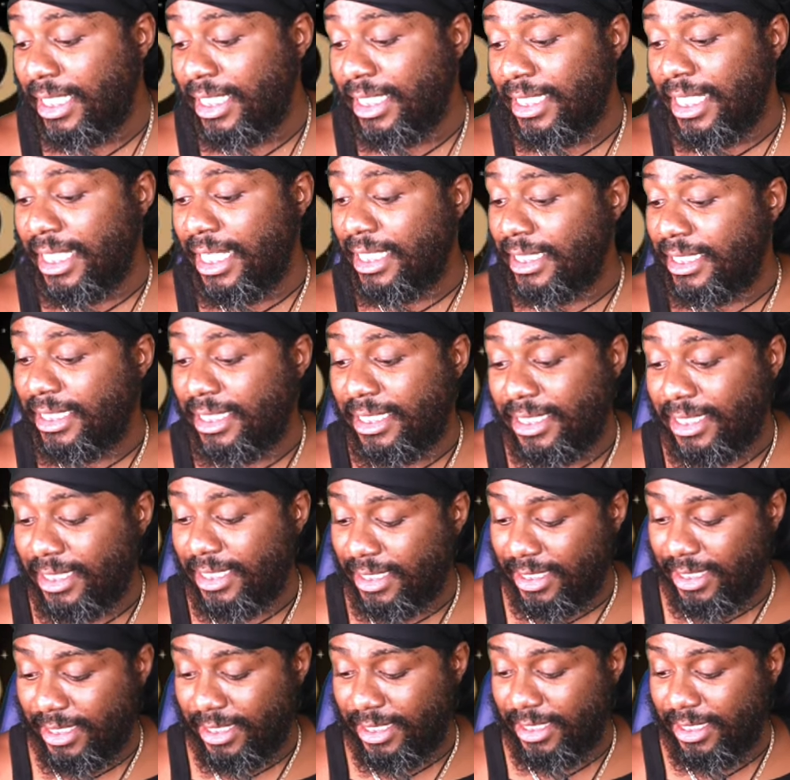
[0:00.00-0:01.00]

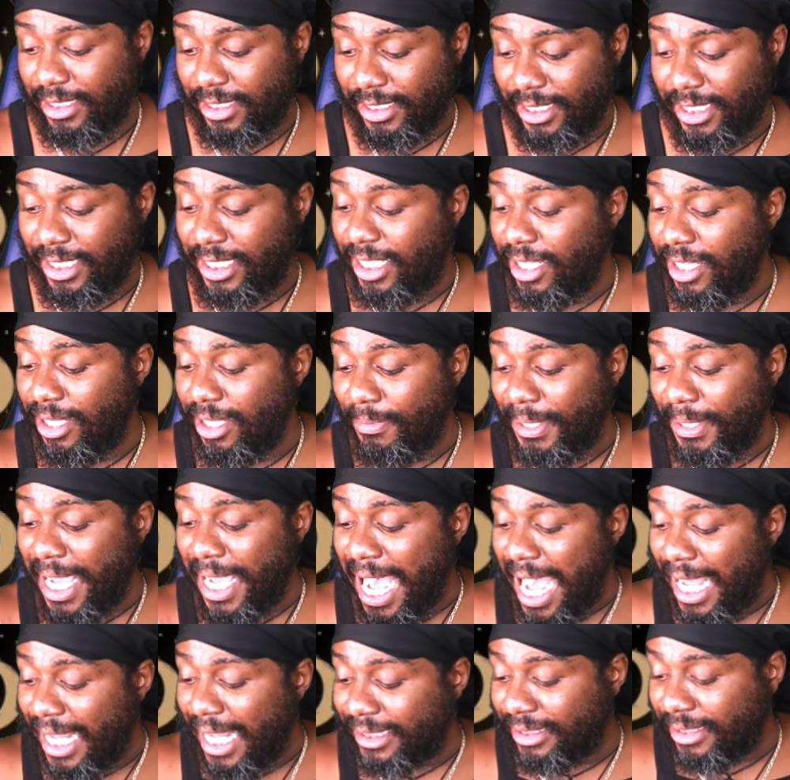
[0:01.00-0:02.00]
that's, it could be
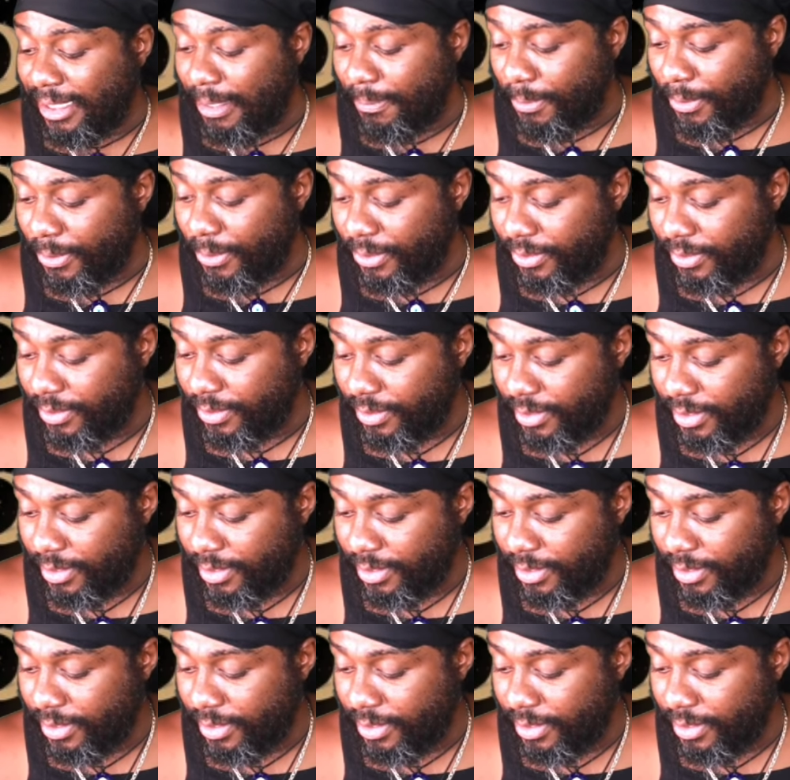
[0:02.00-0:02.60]
hot-tempered.